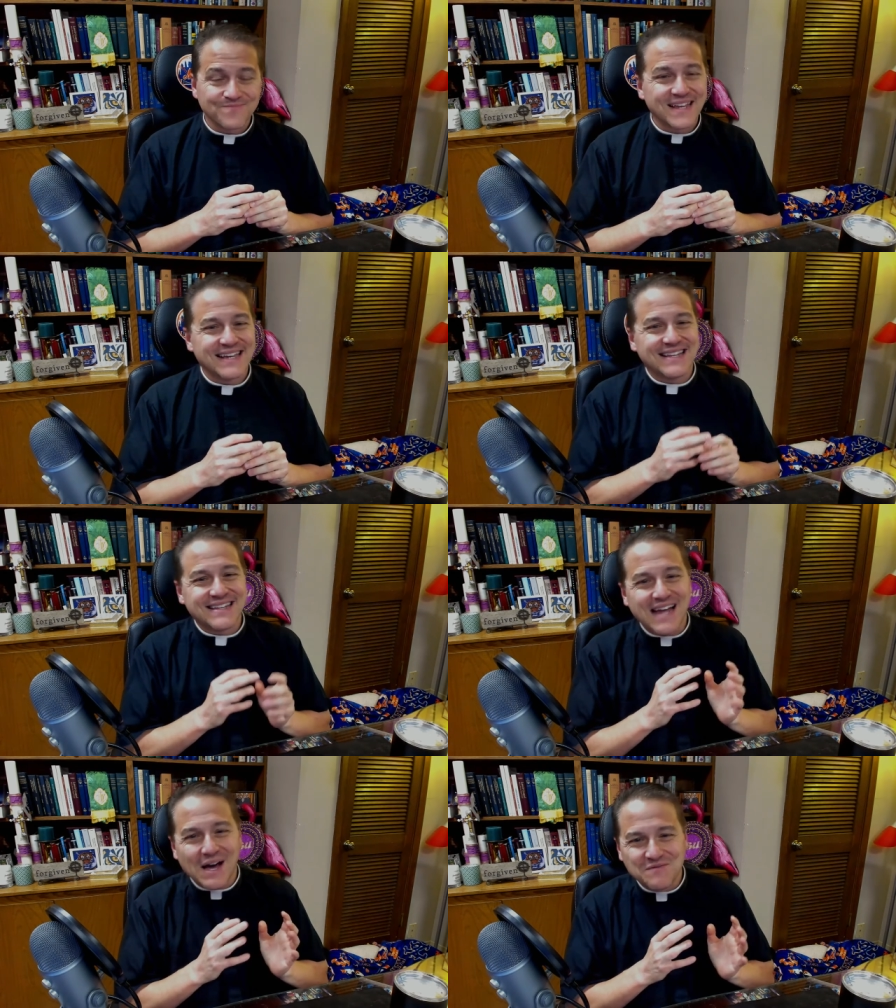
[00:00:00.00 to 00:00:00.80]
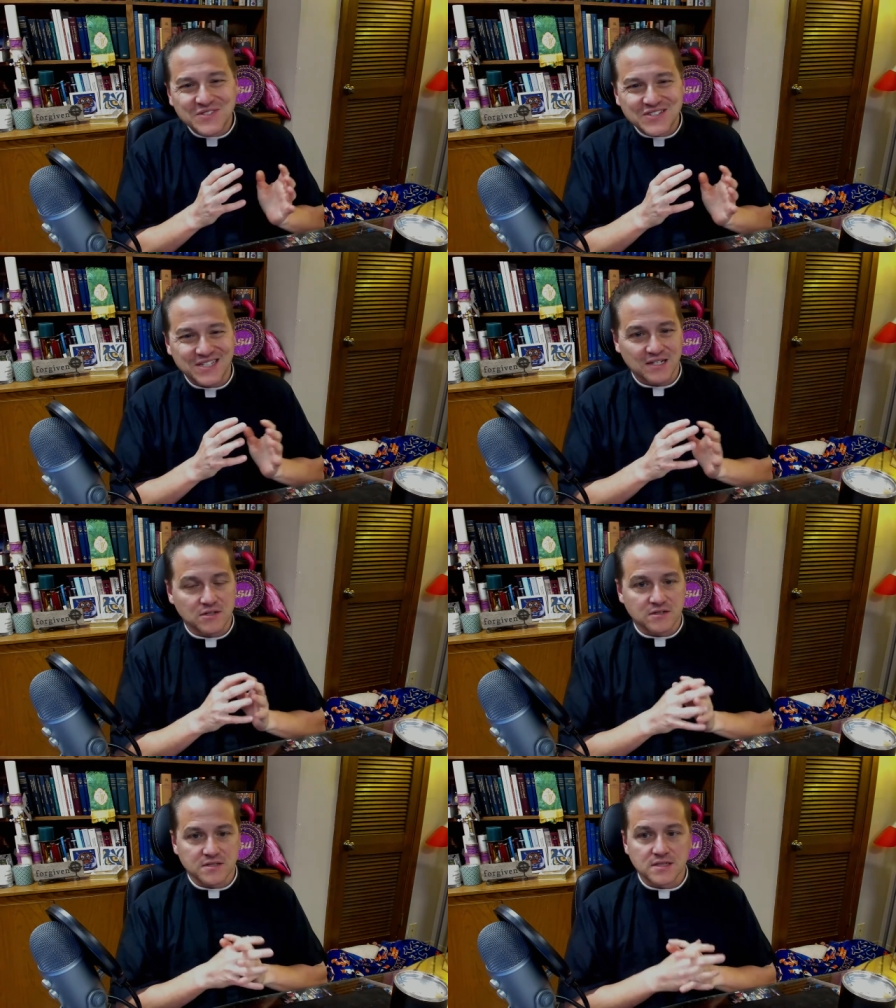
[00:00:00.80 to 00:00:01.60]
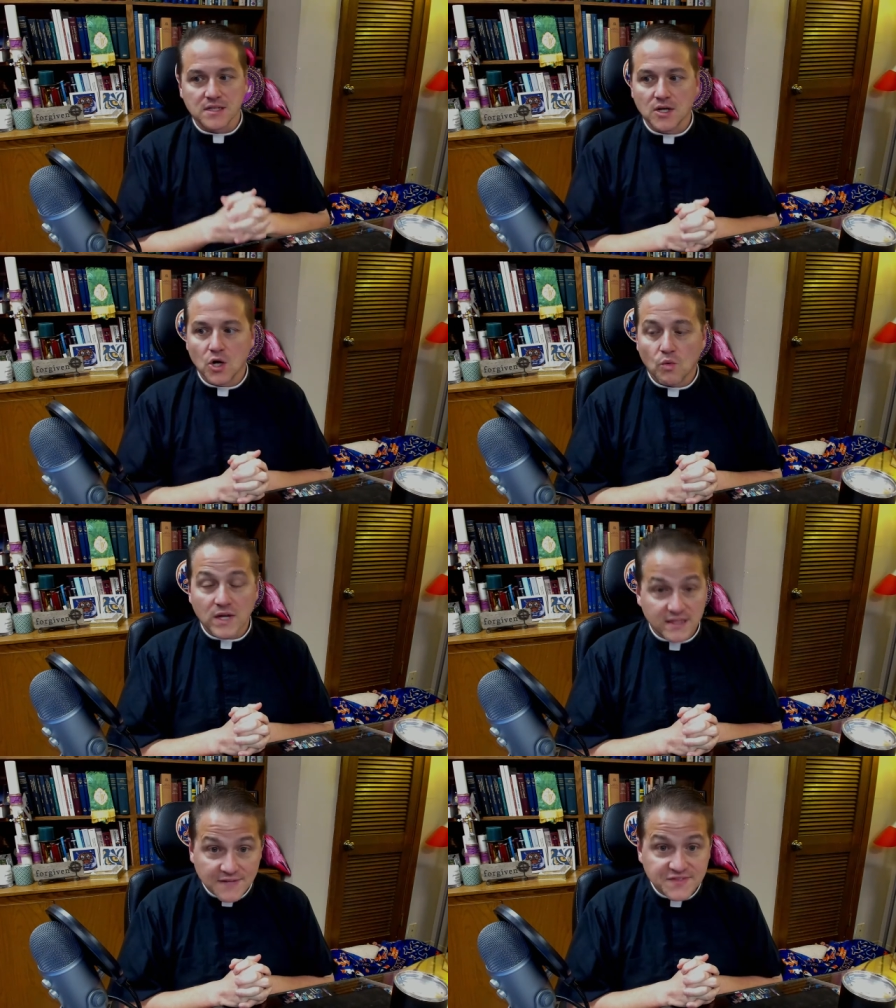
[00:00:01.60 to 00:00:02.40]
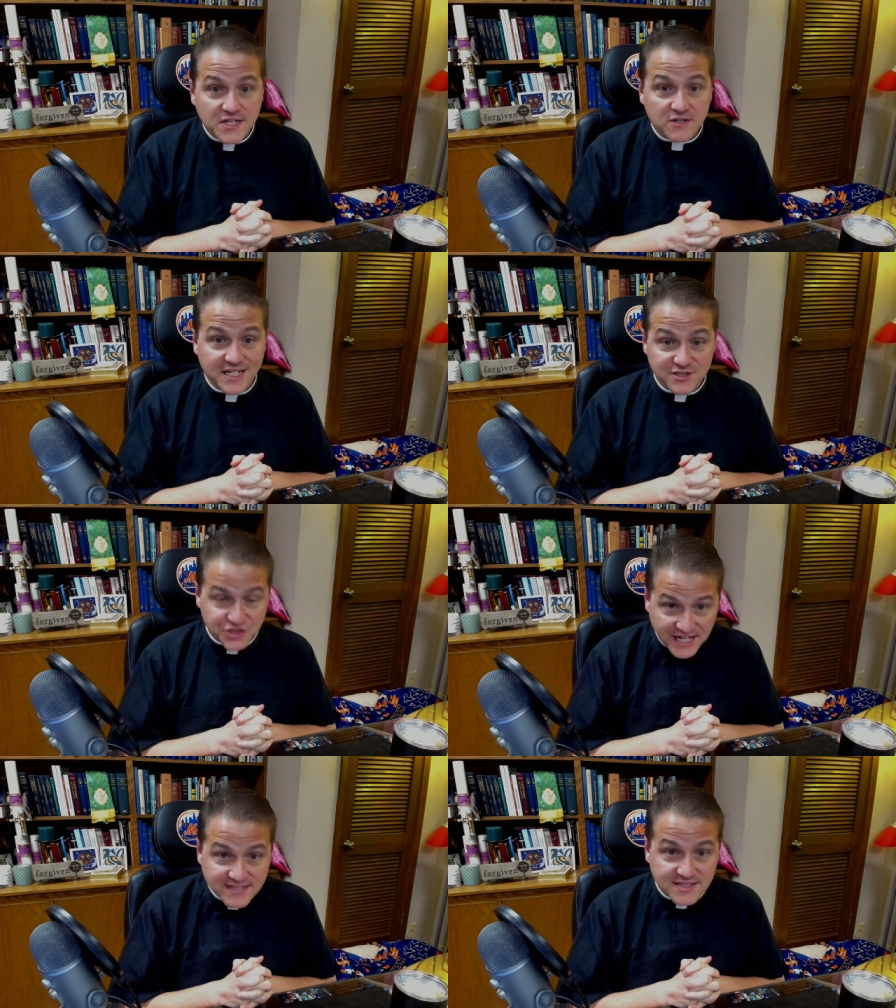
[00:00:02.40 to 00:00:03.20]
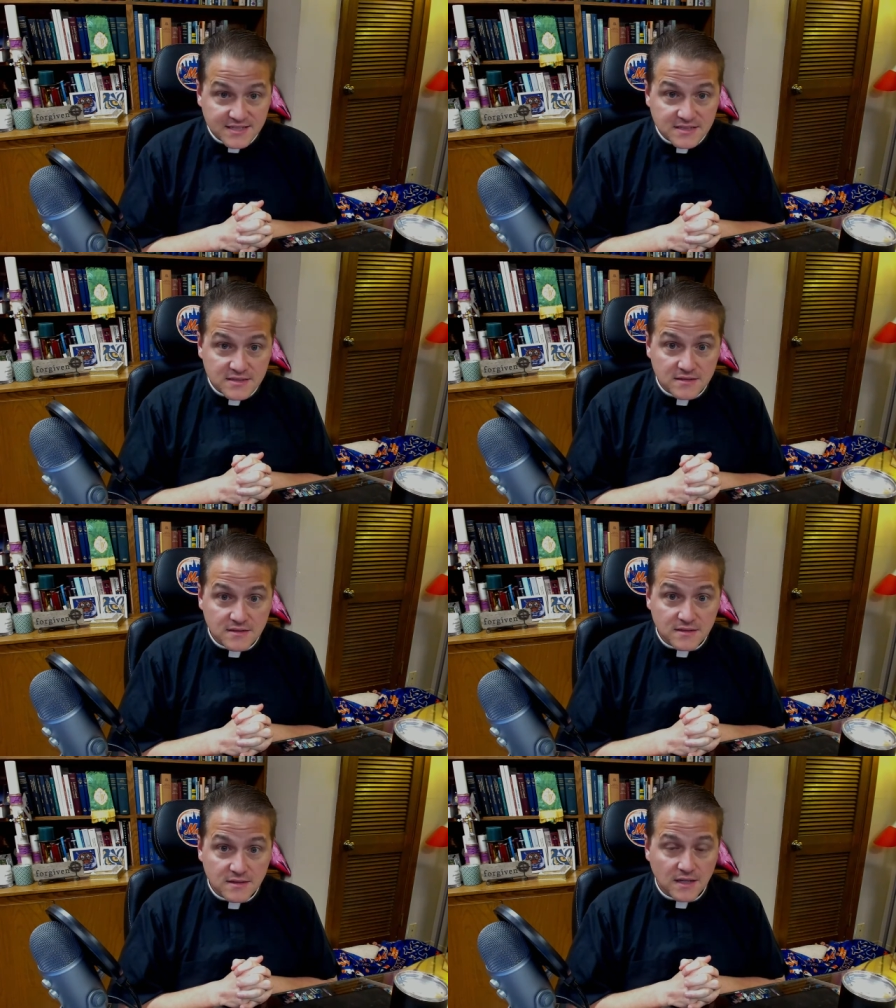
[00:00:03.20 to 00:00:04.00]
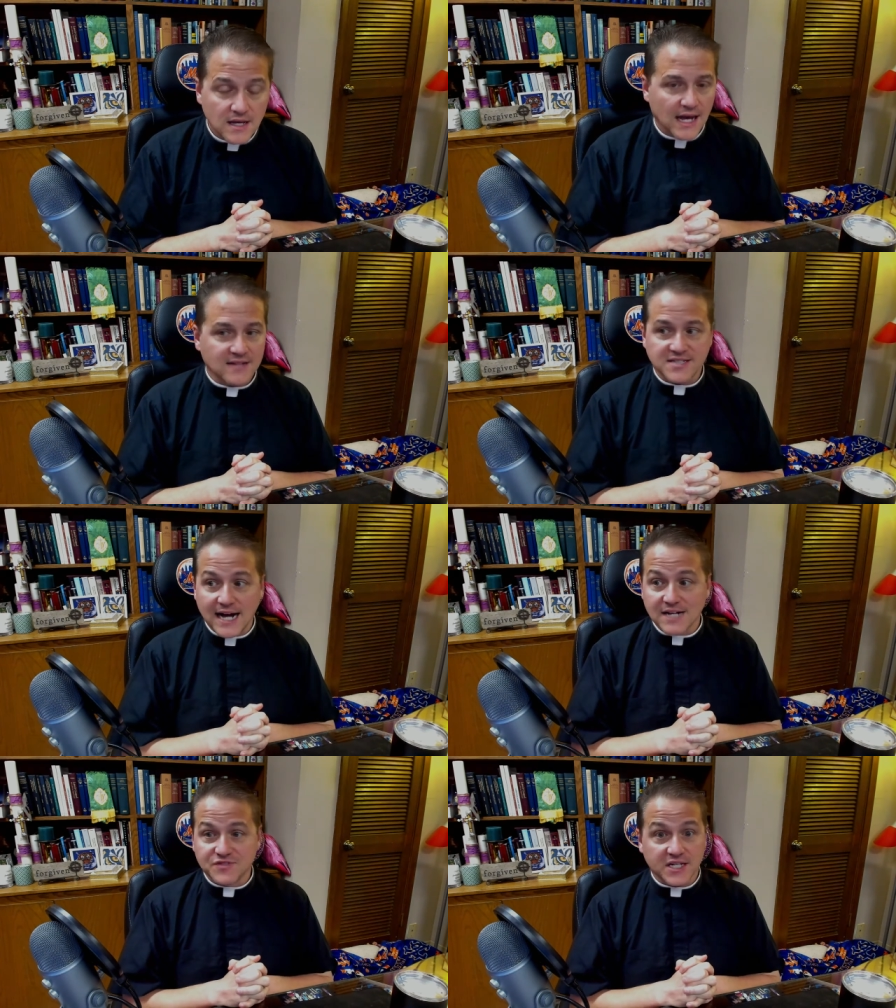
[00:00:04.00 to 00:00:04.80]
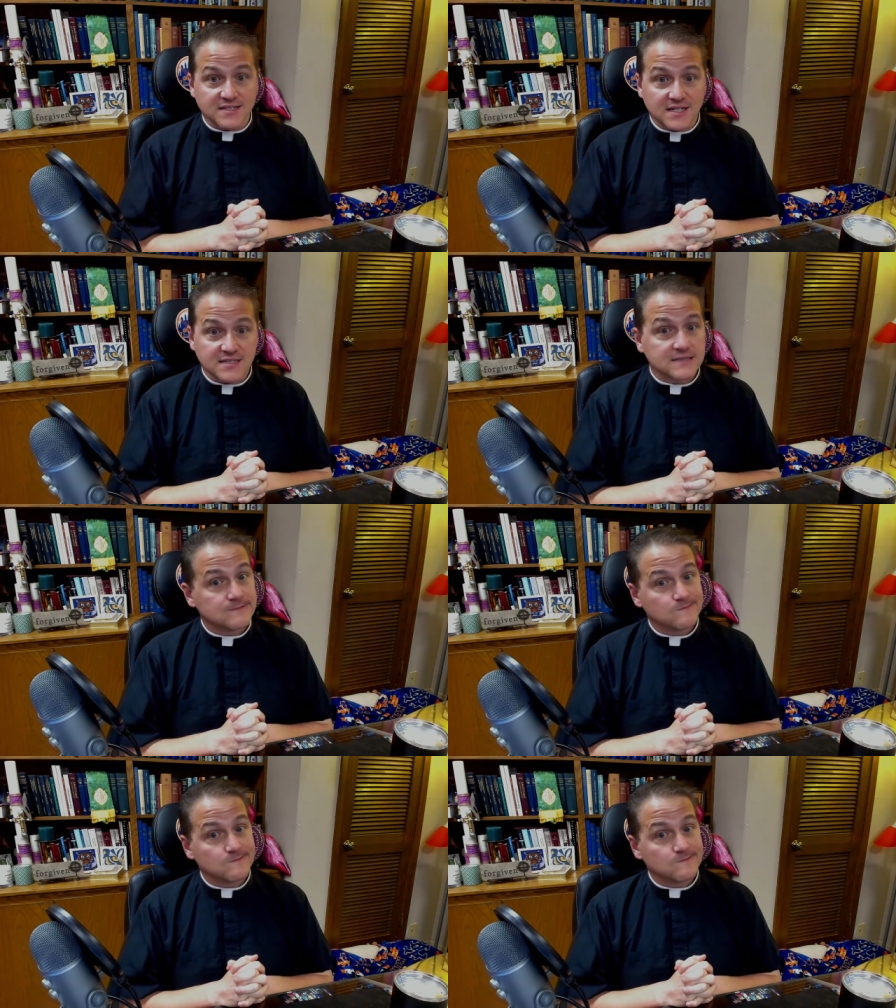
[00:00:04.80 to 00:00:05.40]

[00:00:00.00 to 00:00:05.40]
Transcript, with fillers: He loves sinners. Well, he loves sinners in Jesus, outside of Jesus.